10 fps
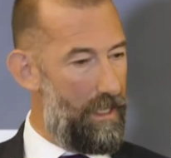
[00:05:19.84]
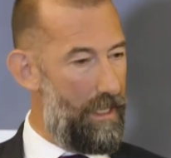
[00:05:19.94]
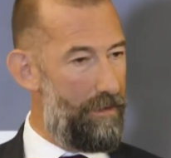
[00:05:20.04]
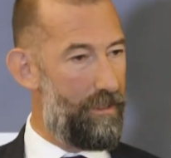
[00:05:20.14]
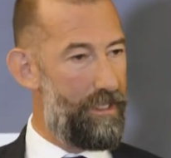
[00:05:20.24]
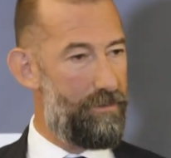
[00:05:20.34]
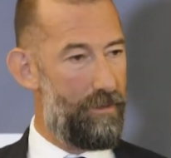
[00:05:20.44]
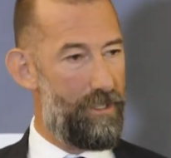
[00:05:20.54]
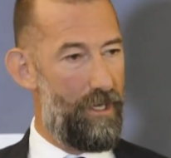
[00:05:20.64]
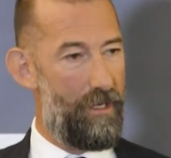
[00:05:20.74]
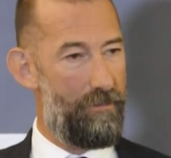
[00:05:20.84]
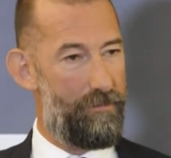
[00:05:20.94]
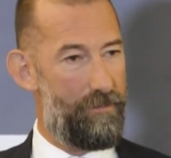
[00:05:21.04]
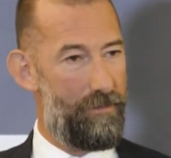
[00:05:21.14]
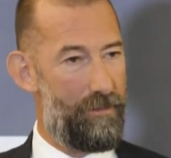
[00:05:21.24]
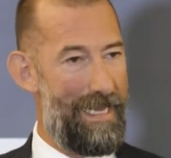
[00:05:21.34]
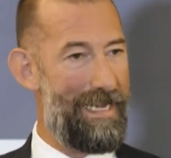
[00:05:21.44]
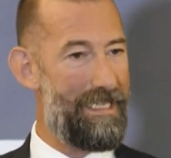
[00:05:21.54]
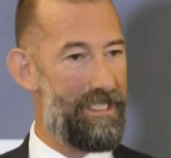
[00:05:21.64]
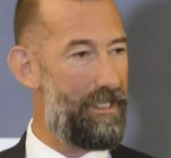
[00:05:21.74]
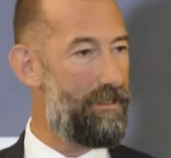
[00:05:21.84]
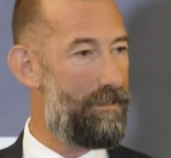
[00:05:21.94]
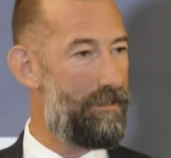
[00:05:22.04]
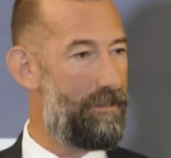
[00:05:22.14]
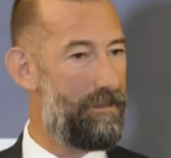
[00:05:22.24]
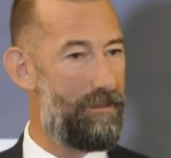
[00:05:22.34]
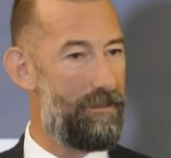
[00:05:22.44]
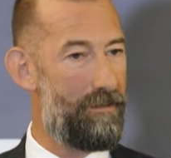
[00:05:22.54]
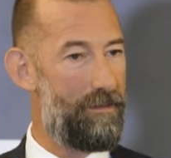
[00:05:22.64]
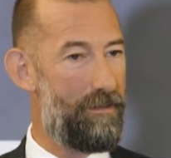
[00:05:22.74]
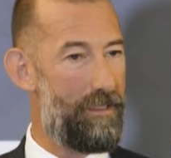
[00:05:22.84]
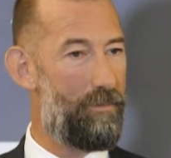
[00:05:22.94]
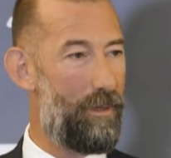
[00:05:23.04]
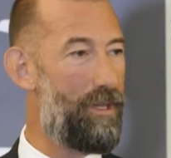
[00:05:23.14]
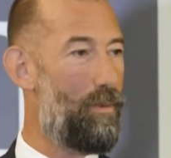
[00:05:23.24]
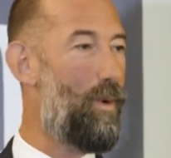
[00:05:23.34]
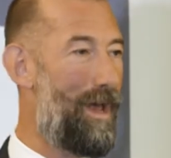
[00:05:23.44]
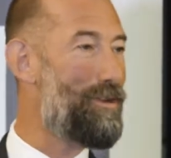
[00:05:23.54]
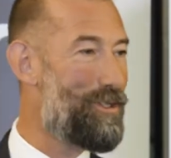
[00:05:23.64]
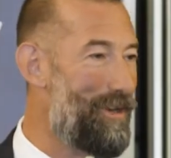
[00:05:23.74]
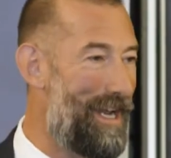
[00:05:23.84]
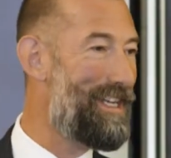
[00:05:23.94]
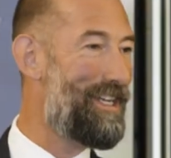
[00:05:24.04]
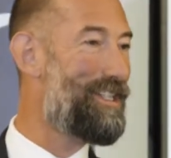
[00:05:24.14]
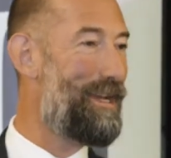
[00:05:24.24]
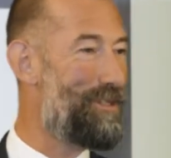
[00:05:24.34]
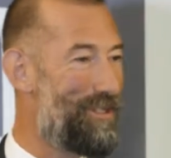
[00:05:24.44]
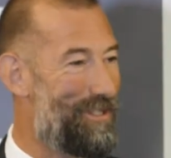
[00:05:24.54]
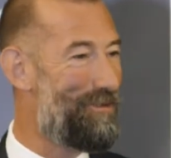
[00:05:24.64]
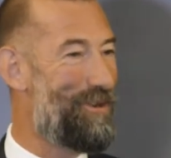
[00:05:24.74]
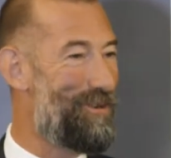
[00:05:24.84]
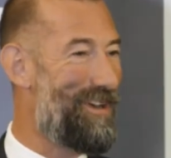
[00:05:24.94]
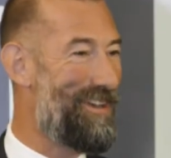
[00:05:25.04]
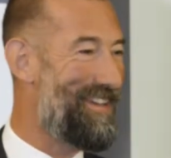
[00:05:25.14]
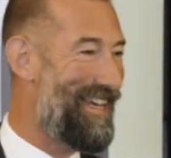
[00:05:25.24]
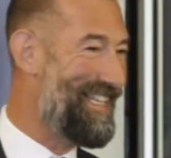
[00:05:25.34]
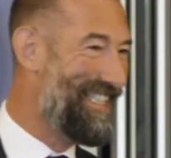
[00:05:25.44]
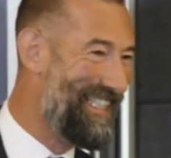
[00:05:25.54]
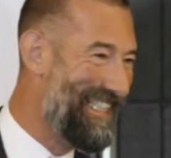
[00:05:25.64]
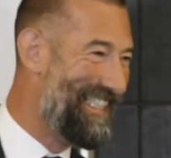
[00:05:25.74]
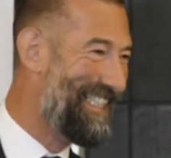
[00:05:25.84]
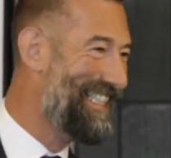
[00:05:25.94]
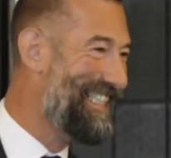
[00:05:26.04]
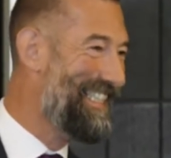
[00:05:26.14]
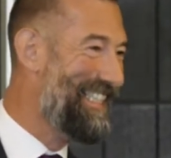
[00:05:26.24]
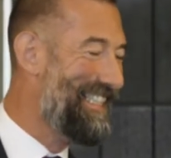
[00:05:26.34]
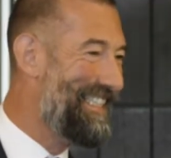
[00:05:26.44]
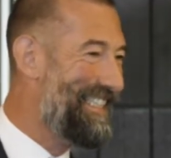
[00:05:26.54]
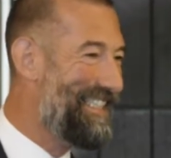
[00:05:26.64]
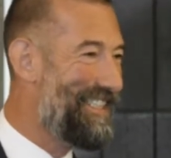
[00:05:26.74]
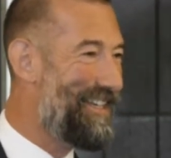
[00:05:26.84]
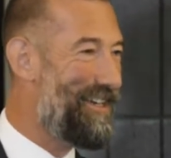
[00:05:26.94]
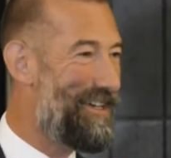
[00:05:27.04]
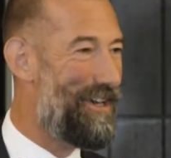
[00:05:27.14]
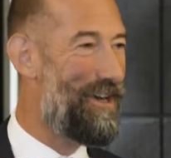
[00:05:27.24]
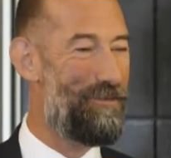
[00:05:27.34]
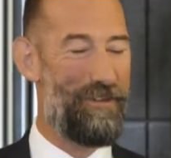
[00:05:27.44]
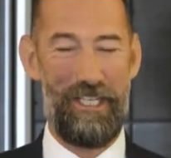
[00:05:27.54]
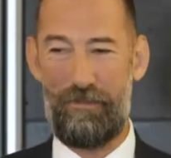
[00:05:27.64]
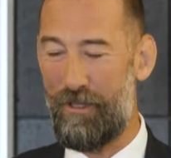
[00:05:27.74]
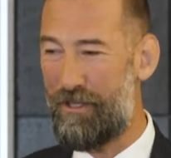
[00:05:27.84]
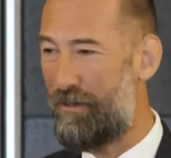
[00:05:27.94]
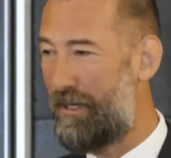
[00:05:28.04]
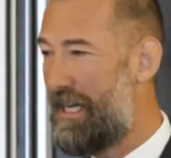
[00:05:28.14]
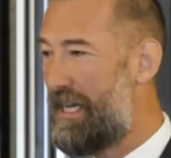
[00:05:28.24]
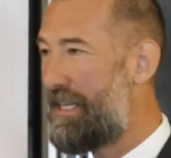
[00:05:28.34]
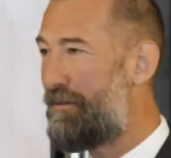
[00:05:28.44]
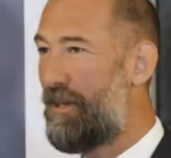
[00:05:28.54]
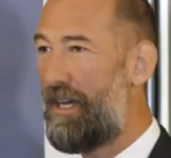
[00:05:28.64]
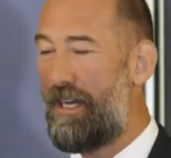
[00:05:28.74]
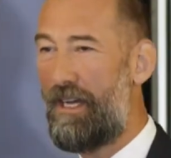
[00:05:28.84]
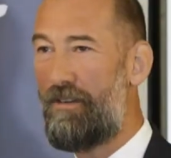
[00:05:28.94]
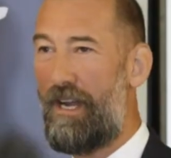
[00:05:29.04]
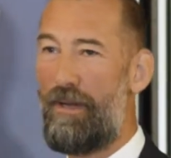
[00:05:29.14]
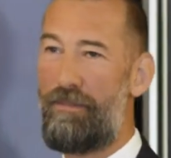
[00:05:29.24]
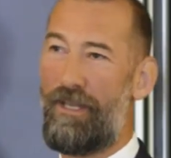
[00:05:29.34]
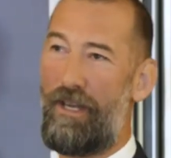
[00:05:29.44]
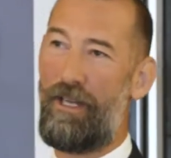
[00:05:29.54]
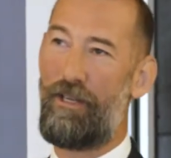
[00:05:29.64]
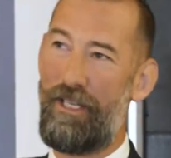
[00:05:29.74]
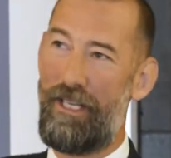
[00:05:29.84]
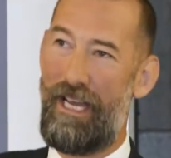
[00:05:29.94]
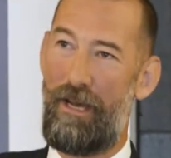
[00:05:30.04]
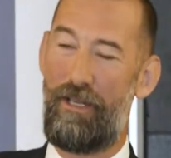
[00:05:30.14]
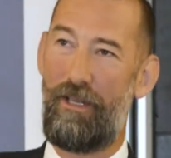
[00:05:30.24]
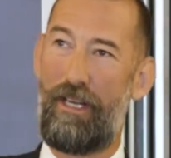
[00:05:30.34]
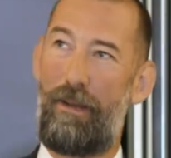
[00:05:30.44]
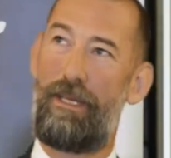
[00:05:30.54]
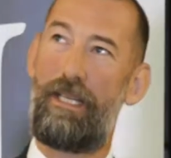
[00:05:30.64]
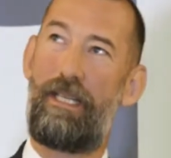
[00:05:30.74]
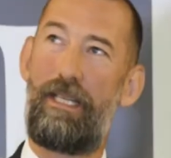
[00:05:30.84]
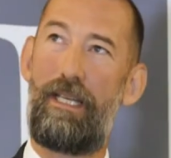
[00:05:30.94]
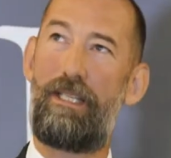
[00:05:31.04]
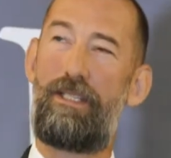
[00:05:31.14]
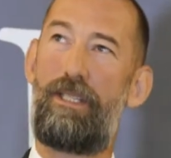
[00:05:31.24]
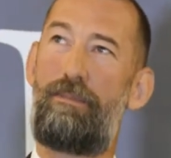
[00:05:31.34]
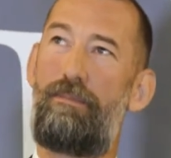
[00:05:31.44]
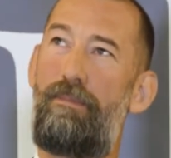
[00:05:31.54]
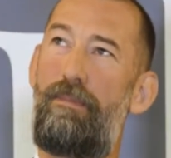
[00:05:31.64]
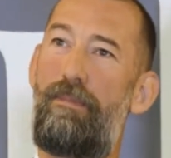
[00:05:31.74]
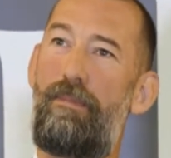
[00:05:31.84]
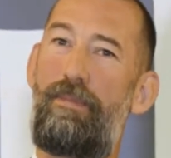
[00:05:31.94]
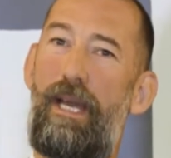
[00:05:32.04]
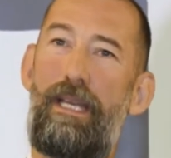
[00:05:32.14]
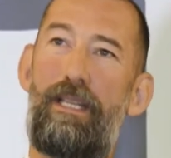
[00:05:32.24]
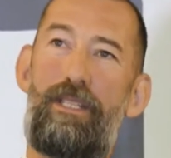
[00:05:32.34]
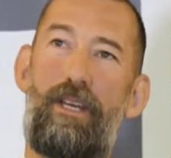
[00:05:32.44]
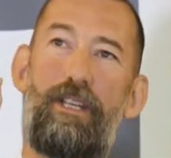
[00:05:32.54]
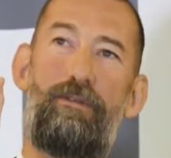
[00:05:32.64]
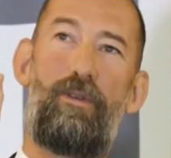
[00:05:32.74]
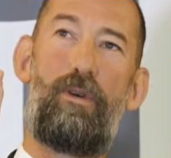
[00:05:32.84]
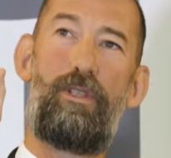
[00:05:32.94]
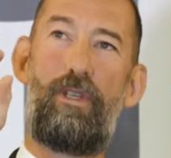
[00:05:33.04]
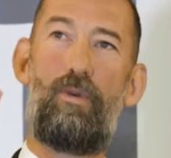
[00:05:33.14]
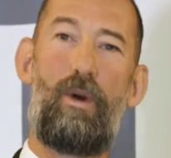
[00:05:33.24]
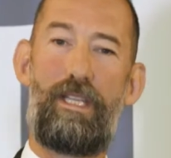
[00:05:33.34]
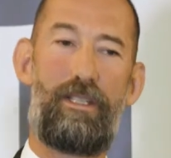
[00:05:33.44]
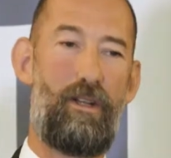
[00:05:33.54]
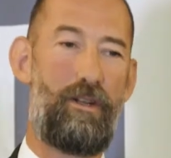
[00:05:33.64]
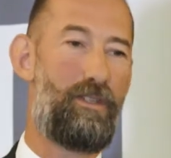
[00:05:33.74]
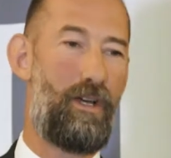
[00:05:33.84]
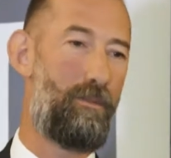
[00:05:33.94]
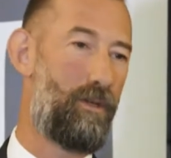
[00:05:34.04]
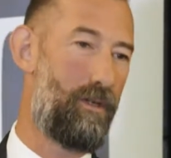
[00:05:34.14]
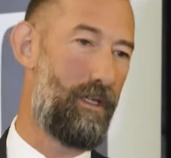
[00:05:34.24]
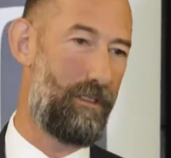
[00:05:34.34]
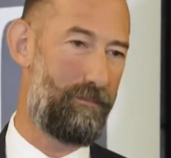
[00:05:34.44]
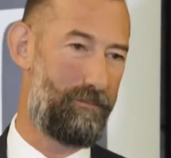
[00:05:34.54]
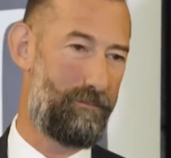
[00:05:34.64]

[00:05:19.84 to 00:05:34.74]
Everyone in this room's heard of Atlassian? They're probably the one Australian exception to the rule, aren't they? our Facebook story. They've got a great website. Don't look at it now, but look it up. It's just bang in a search for "you waste a lot of time at work."